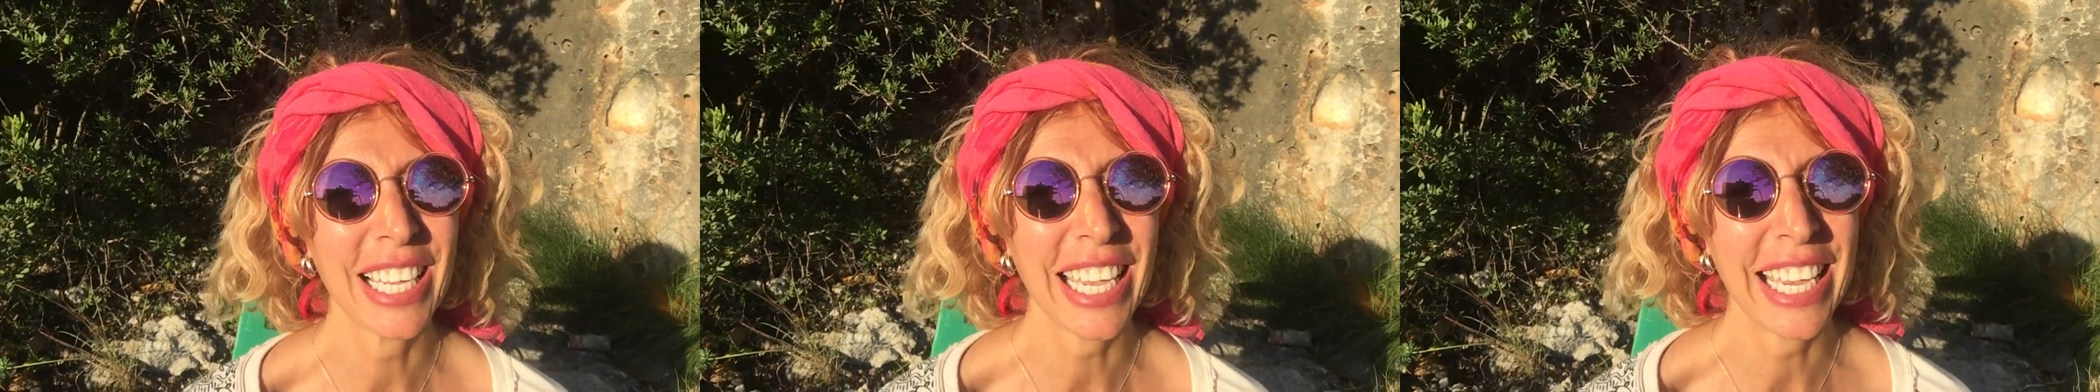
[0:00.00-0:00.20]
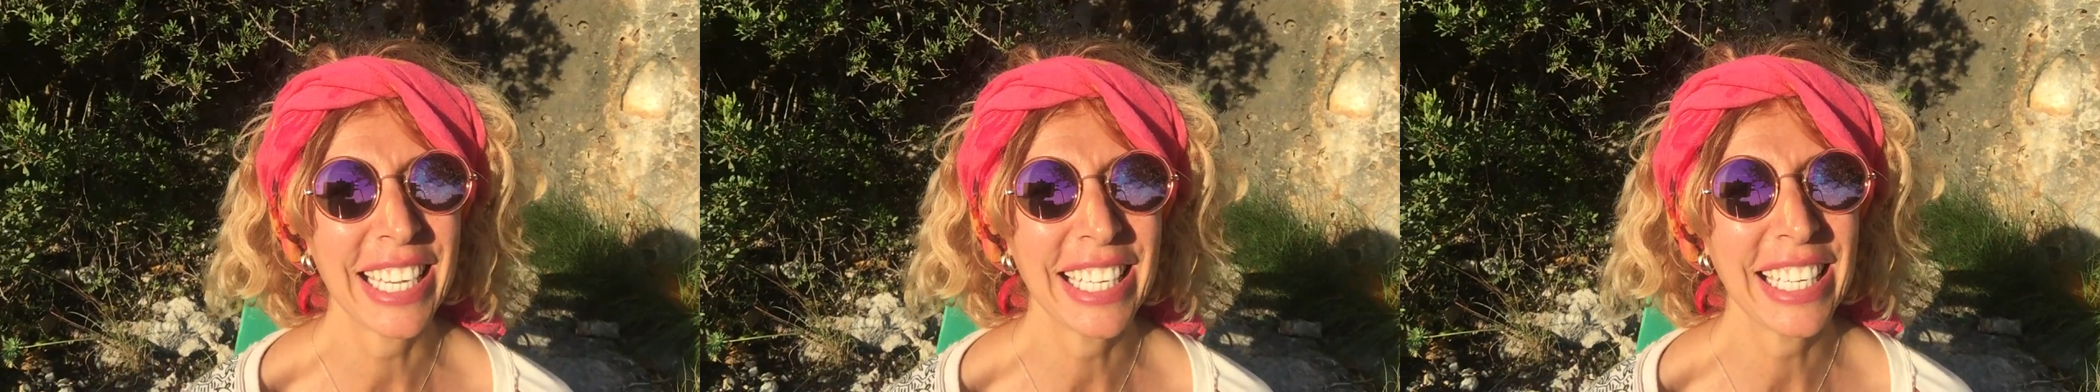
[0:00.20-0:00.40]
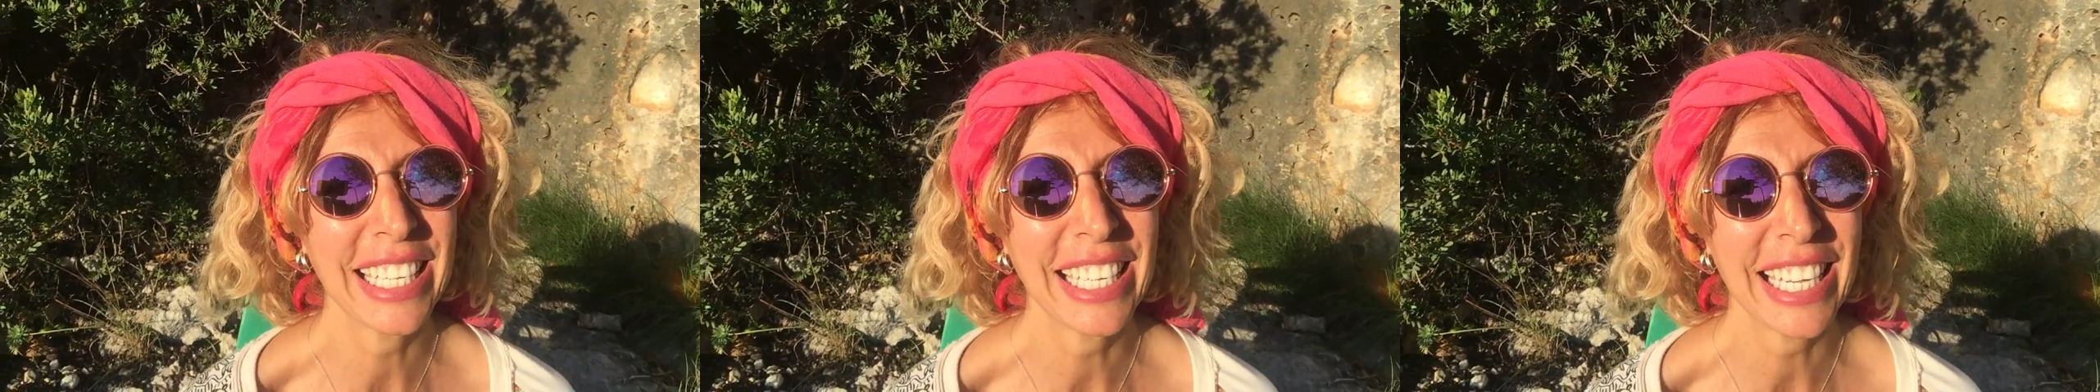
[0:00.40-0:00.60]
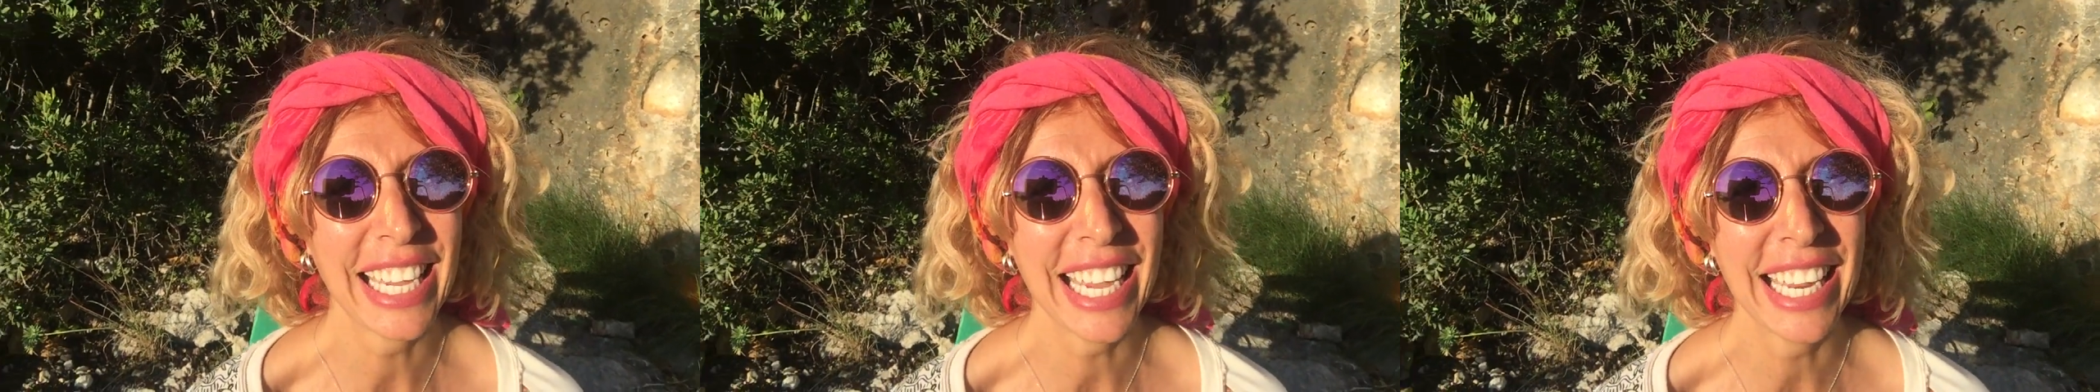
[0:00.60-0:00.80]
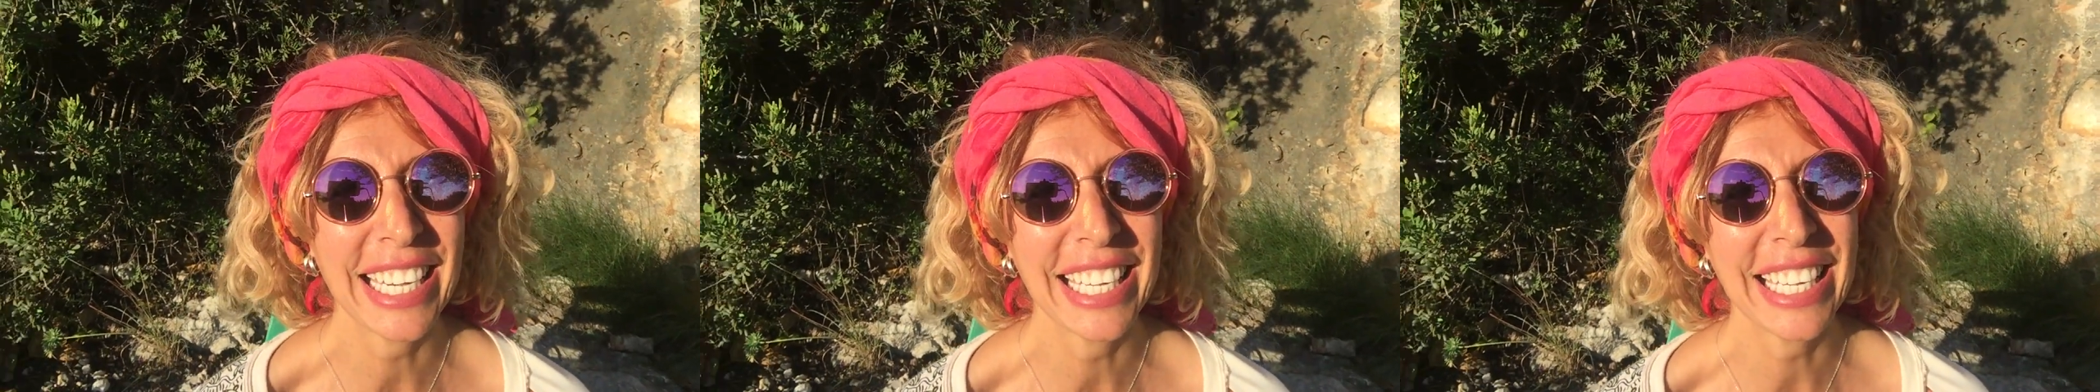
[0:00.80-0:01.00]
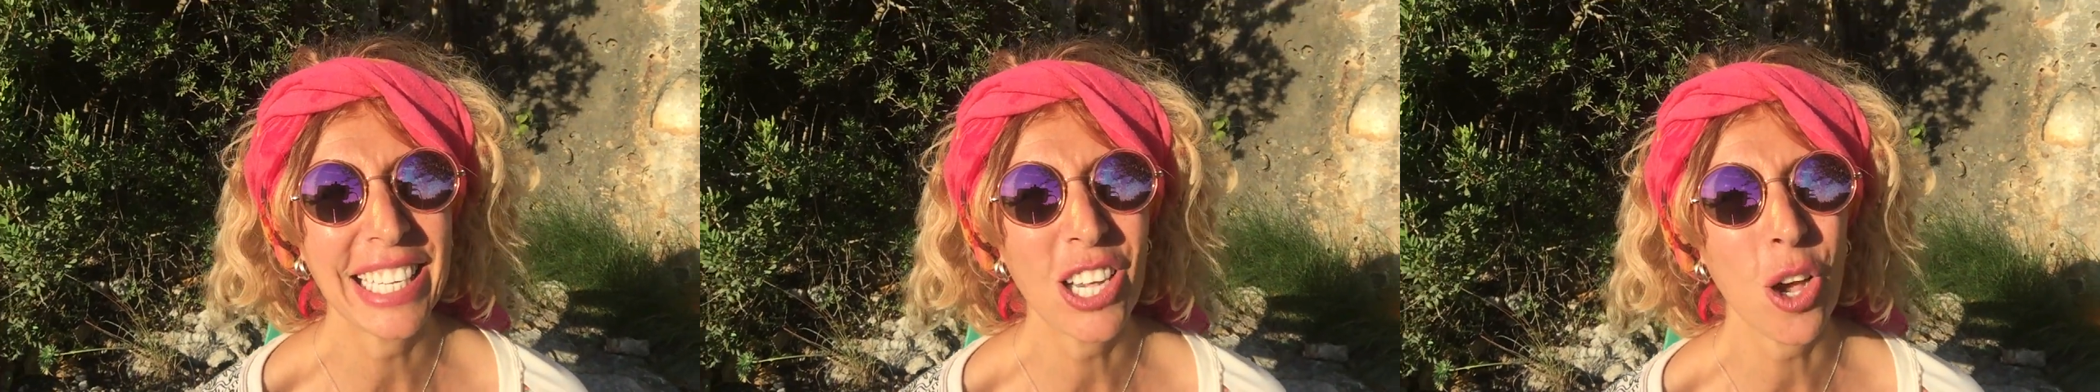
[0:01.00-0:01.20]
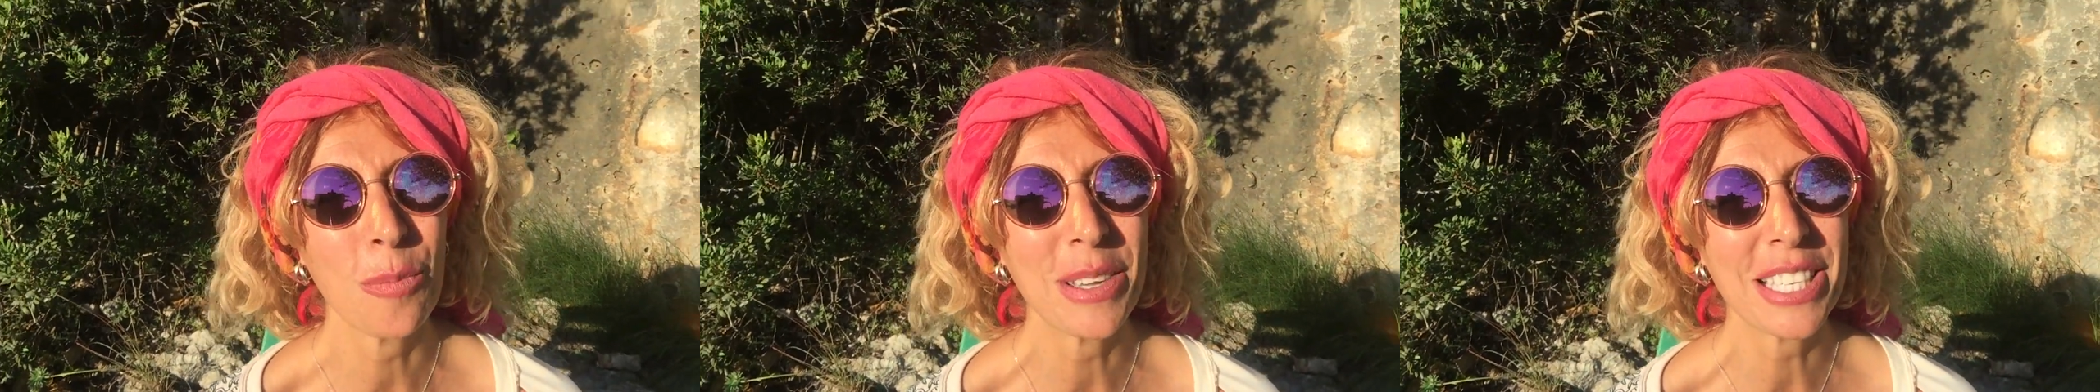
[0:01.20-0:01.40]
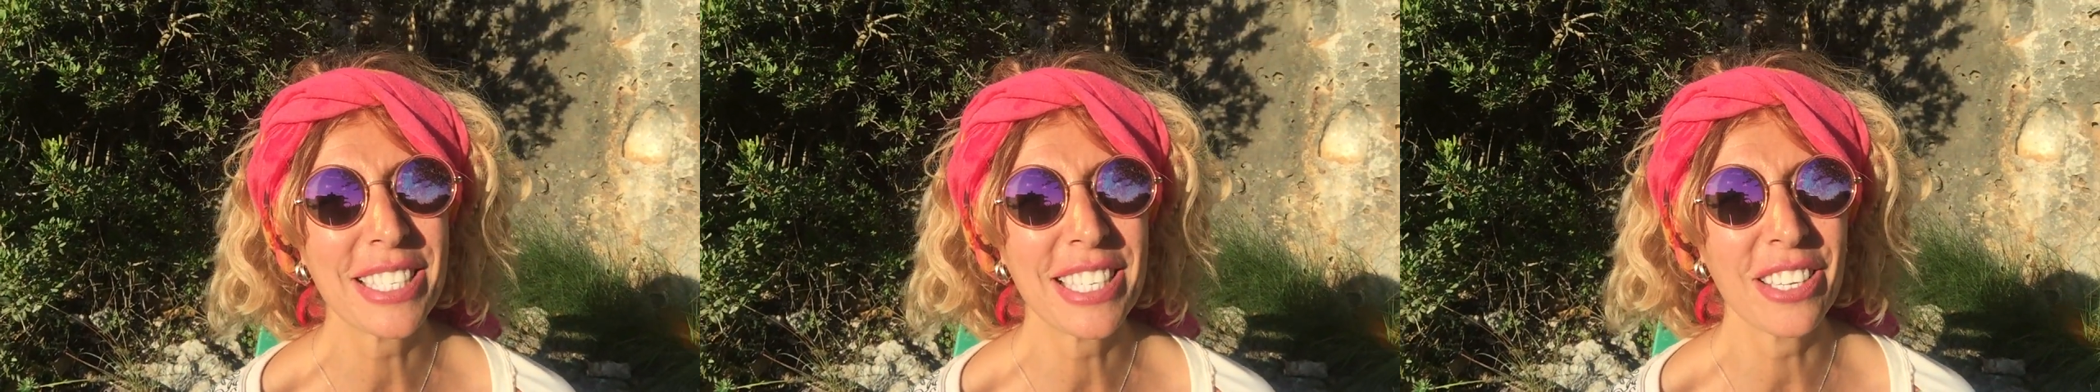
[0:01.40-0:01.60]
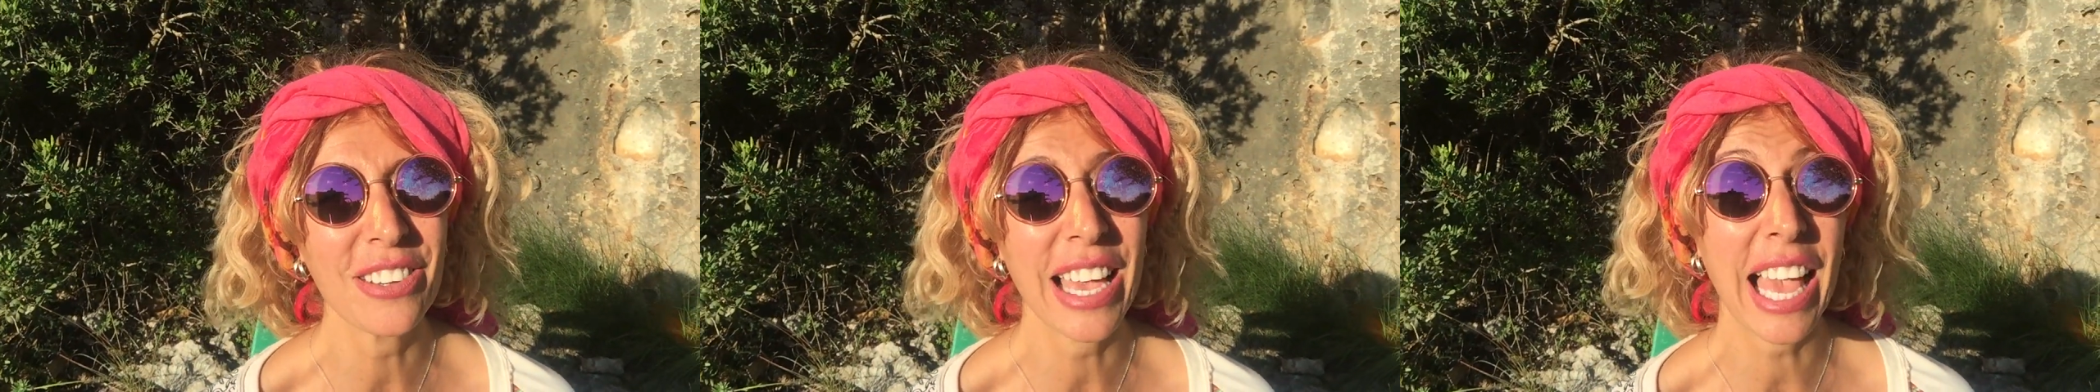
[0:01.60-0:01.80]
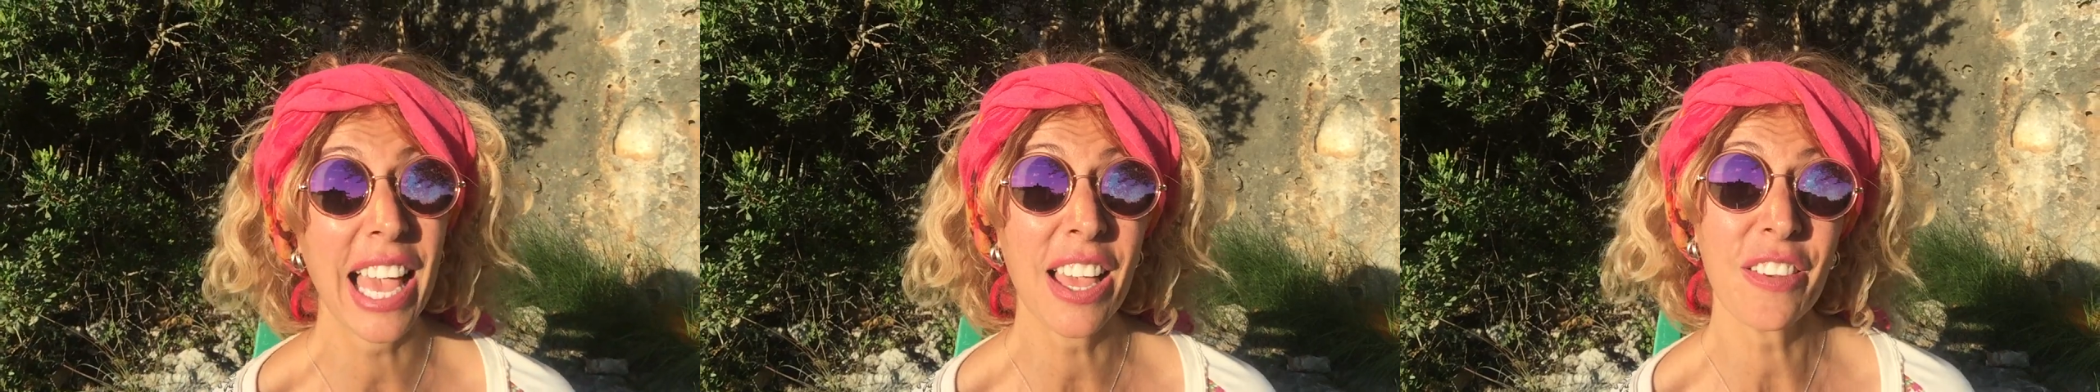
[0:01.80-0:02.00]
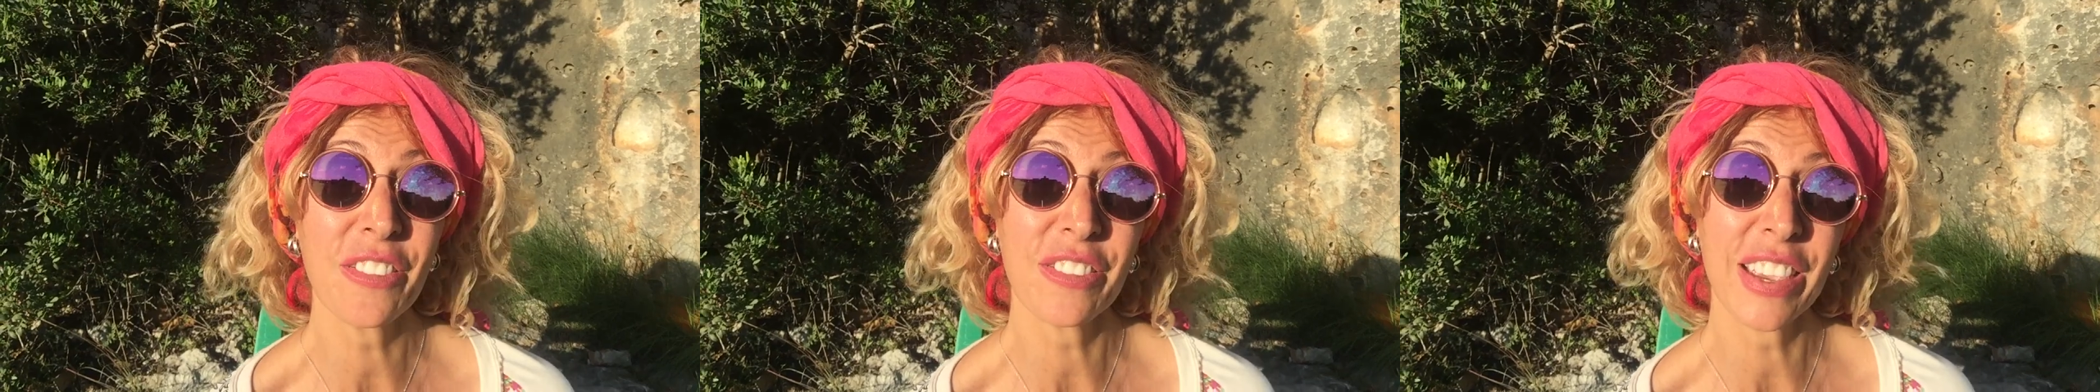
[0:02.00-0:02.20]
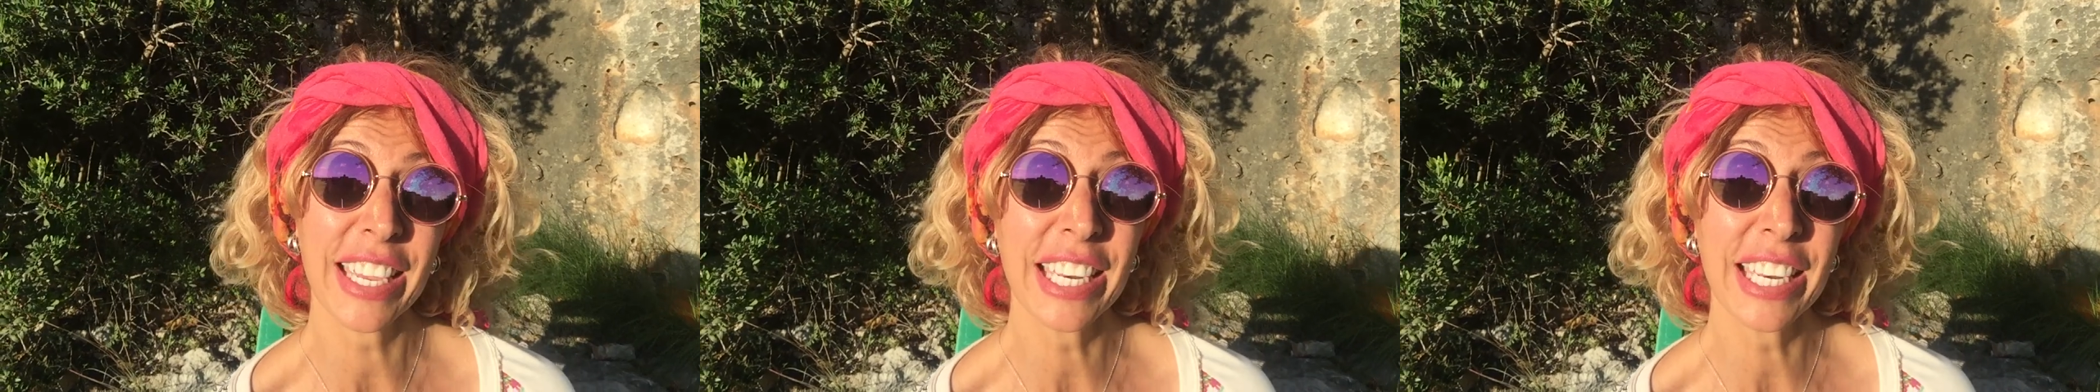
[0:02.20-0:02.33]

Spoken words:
any comments that you have,